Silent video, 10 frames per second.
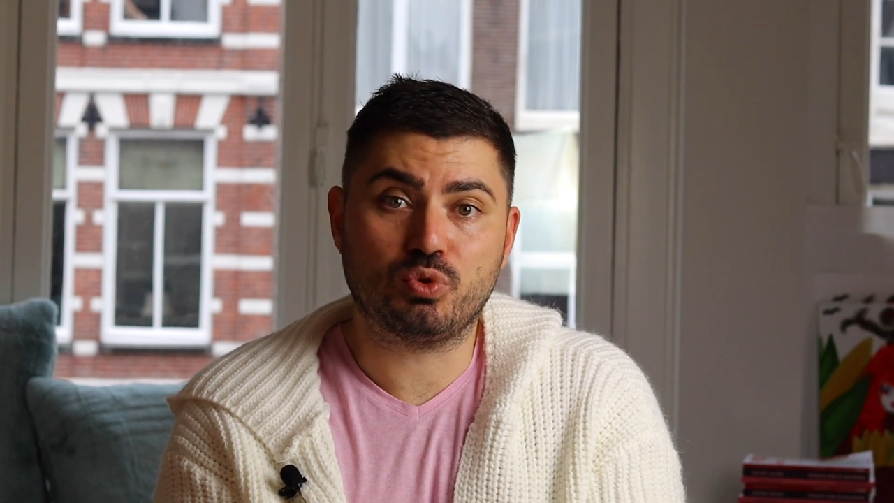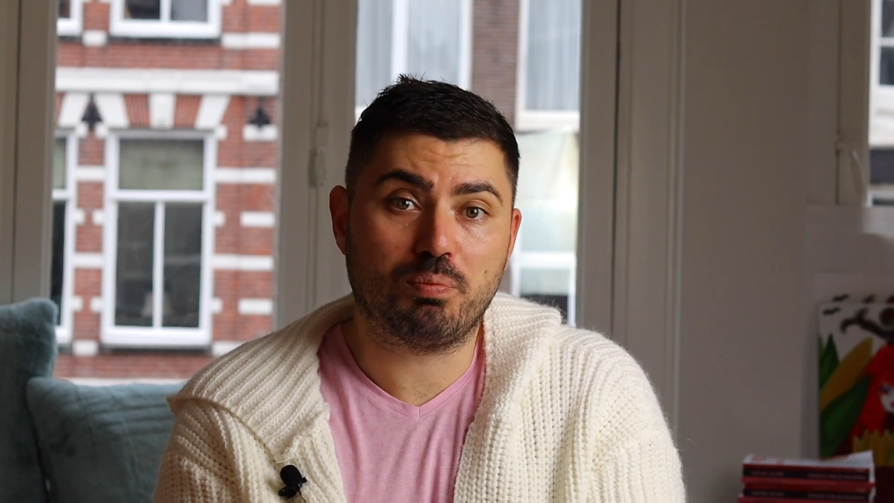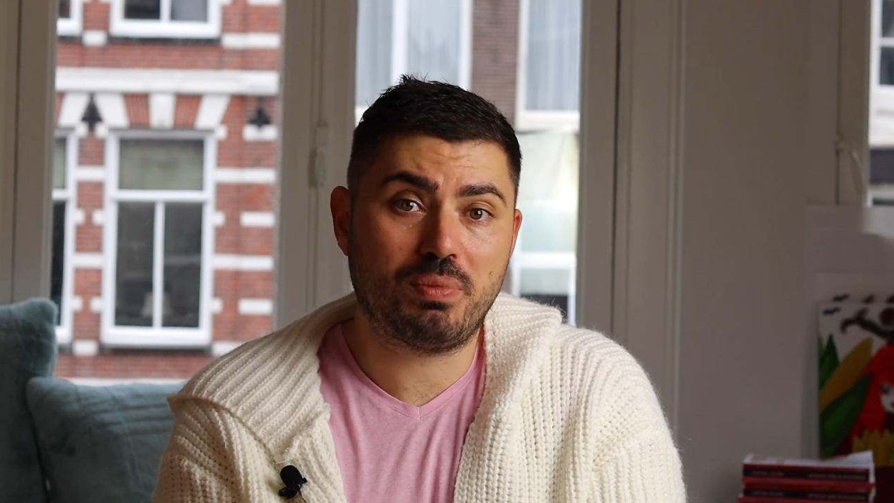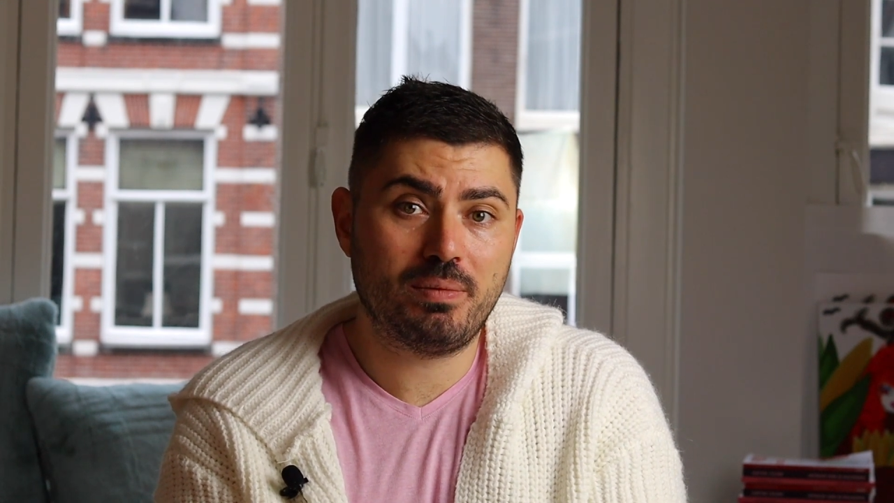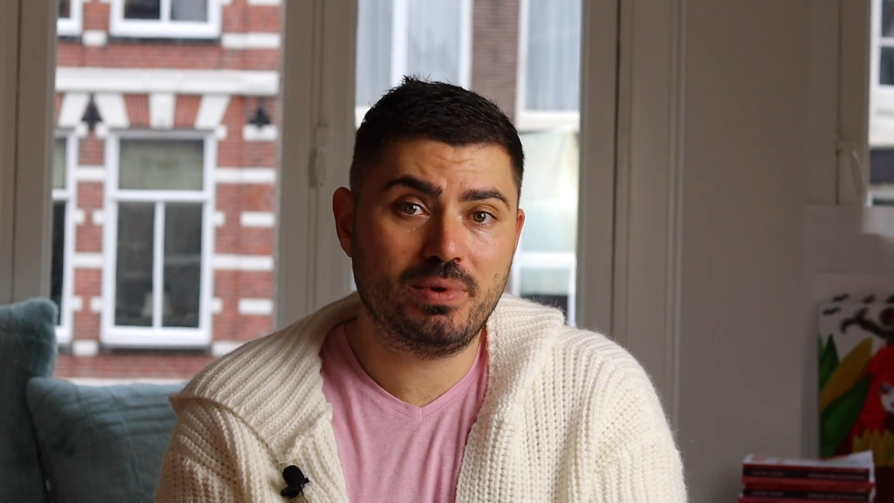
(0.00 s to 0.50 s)
to
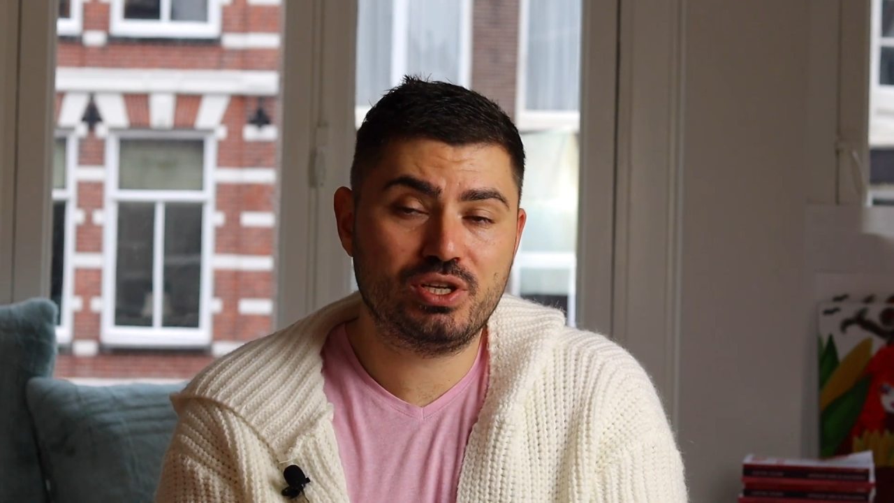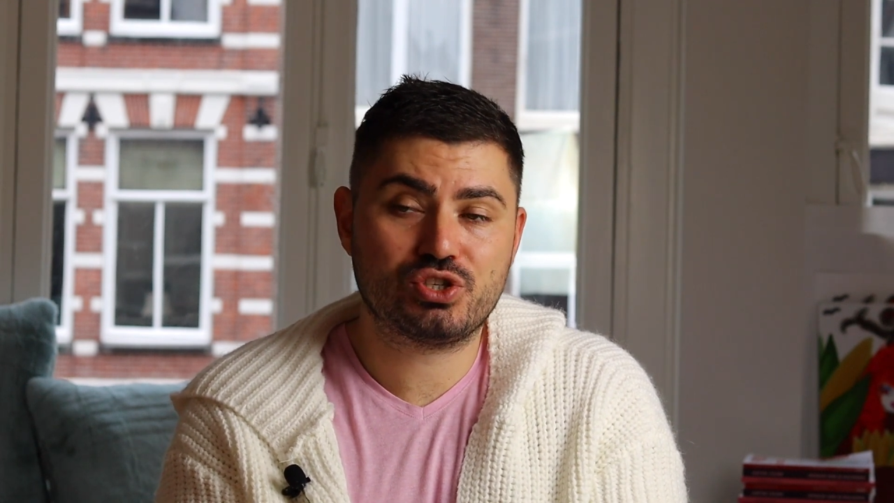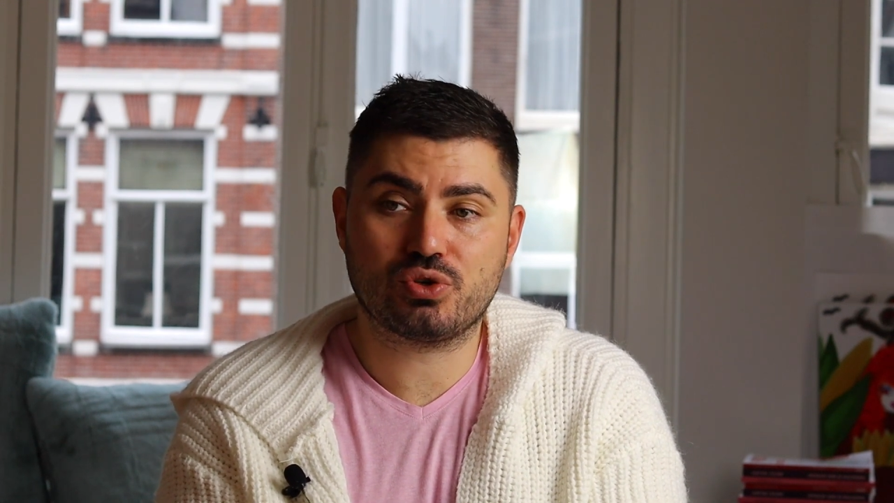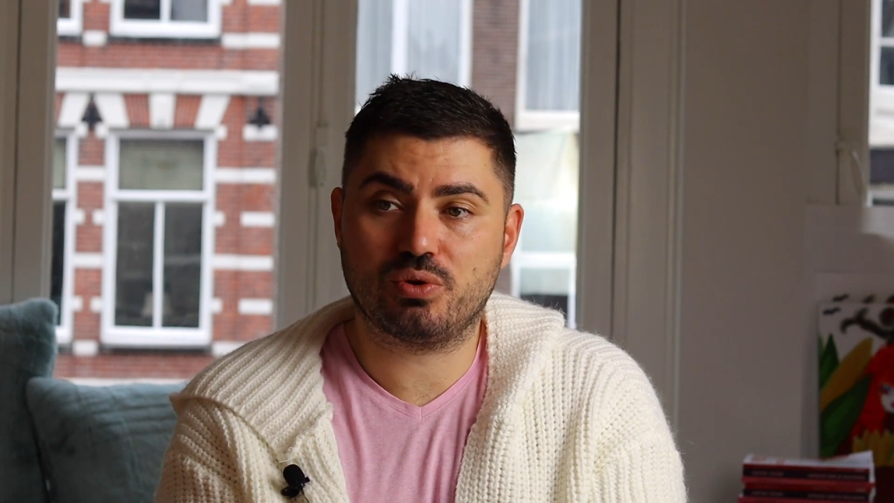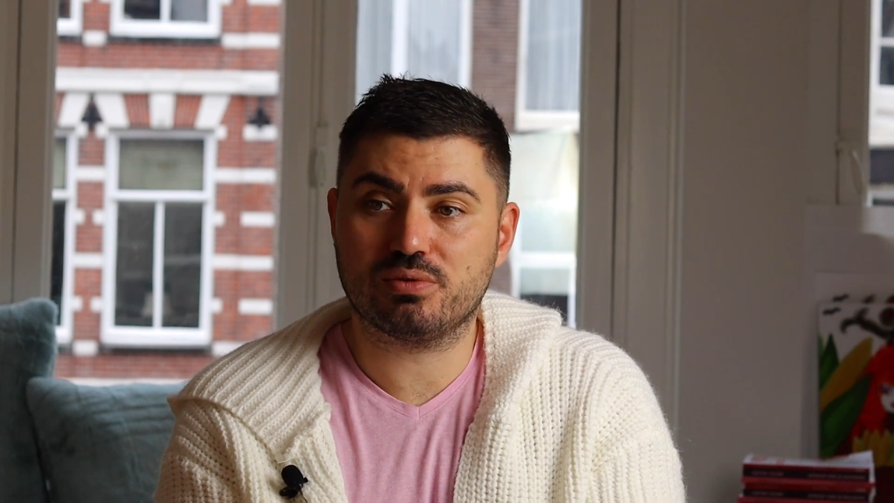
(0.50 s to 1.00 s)

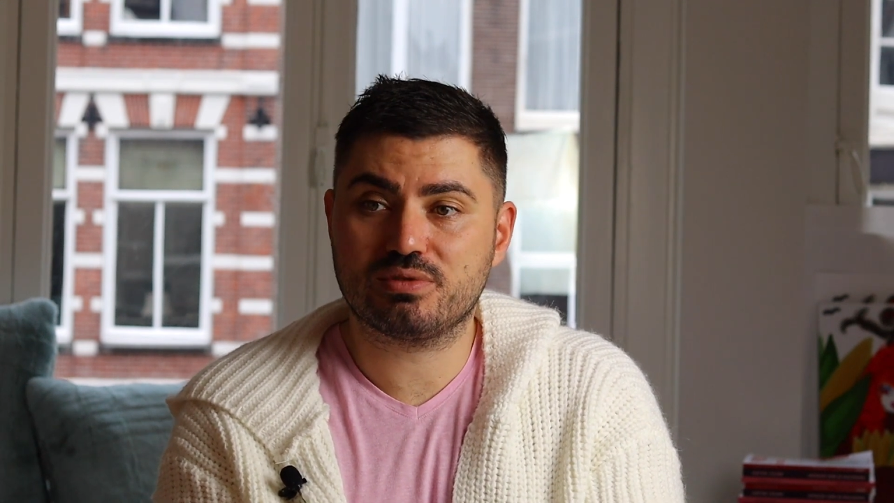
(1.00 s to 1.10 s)
publish or